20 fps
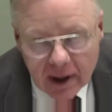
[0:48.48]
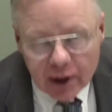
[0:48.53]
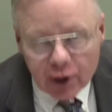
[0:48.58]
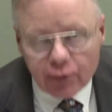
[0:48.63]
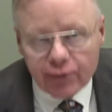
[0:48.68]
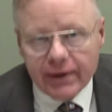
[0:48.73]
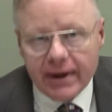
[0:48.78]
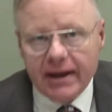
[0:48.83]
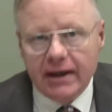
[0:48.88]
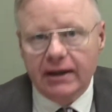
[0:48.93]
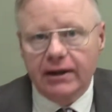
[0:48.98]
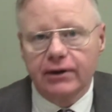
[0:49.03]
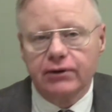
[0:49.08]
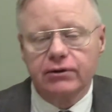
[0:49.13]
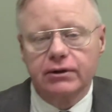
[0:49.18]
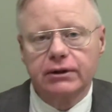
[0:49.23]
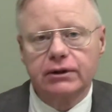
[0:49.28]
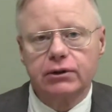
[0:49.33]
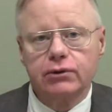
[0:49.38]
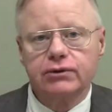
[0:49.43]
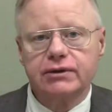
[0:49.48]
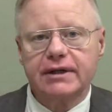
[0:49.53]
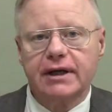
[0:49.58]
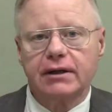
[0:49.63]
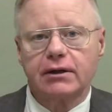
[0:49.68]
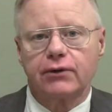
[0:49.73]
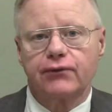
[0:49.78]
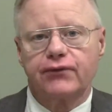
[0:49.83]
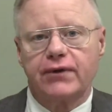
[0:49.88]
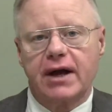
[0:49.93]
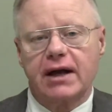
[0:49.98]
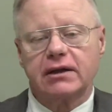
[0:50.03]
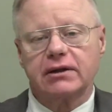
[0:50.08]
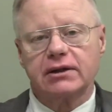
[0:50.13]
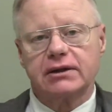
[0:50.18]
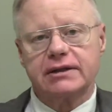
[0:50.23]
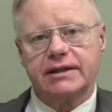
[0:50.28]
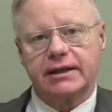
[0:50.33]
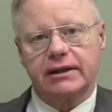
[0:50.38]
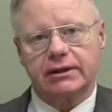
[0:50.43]
created under the New Deal of
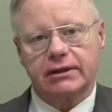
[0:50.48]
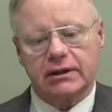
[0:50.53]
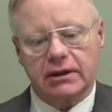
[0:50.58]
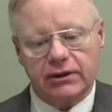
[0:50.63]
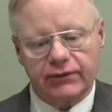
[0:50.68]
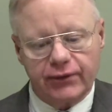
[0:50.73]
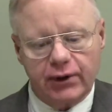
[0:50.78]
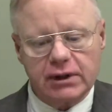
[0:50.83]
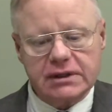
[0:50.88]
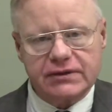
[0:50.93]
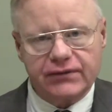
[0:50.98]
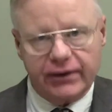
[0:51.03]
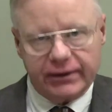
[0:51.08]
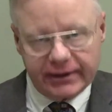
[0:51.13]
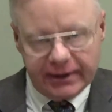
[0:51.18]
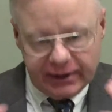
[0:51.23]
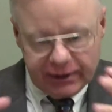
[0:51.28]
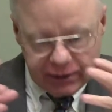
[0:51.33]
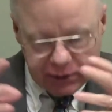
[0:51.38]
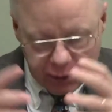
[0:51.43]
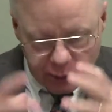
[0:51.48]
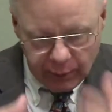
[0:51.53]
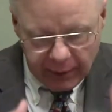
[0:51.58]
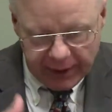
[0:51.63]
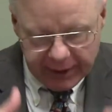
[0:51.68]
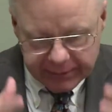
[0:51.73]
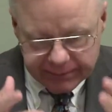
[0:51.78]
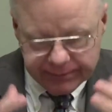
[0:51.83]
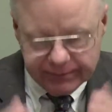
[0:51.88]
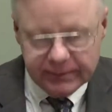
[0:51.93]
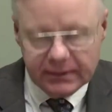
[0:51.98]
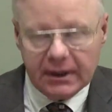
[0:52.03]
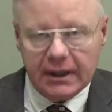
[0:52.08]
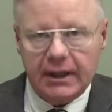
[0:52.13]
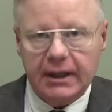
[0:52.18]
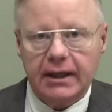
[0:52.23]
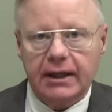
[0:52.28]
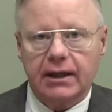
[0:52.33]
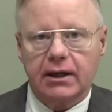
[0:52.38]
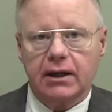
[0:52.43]
Franklin Delano Roosevelt into one
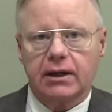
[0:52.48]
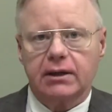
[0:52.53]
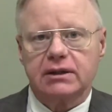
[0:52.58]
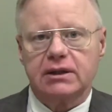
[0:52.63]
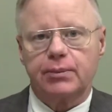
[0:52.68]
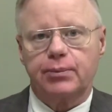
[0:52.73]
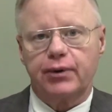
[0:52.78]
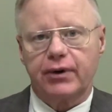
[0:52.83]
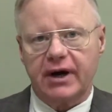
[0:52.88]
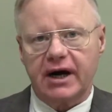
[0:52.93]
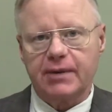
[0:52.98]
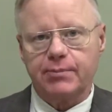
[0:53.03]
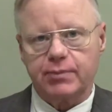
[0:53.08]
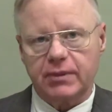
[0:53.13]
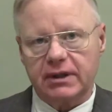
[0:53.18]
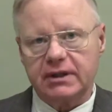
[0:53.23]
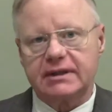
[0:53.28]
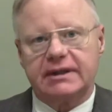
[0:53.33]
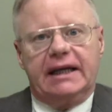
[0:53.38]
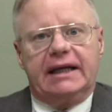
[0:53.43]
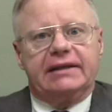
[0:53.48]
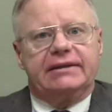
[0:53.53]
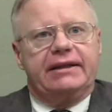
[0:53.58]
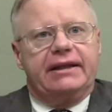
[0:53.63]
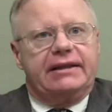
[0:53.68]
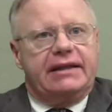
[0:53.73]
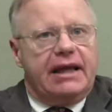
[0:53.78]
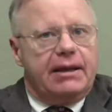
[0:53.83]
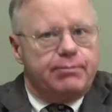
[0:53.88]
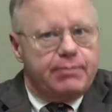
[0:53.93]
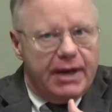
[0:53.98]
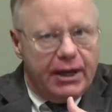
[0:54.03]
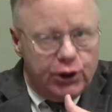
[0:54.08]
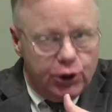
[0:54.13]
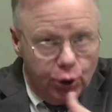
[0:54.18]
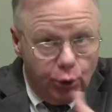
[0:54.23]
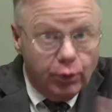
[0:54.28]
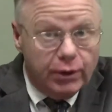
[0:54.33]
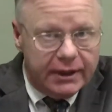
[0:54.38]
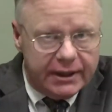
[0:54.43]
department. Not that that meant
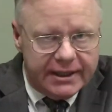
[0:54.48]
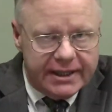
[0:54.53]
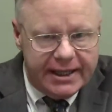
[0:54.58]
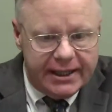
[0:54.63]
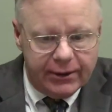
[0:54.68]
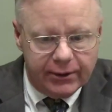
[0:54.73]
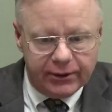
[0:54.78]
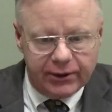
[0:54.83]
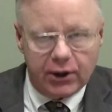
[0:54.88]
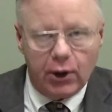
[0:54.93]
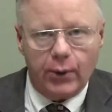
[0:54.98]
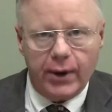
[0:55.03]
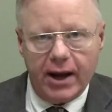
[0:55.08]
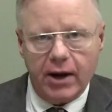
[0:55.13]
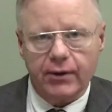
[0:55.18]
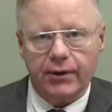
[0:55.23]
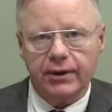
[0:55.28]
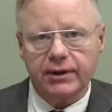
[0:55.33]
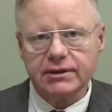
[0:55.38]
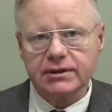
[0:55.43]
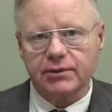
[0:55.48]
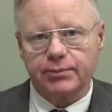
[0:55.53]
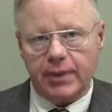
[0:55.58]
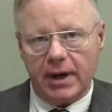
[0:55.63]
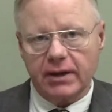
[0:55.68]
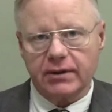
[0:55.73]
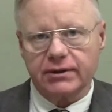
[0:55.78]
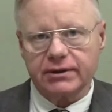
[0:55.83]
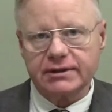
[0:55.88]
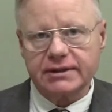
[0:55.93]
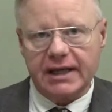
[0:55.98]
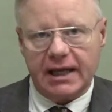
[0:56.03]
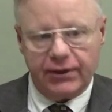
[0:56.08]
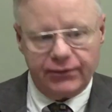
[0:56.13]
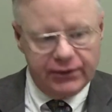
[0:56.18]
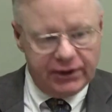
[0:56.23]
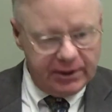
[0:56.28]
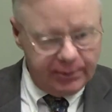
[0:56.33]
unity or coherence of policy in the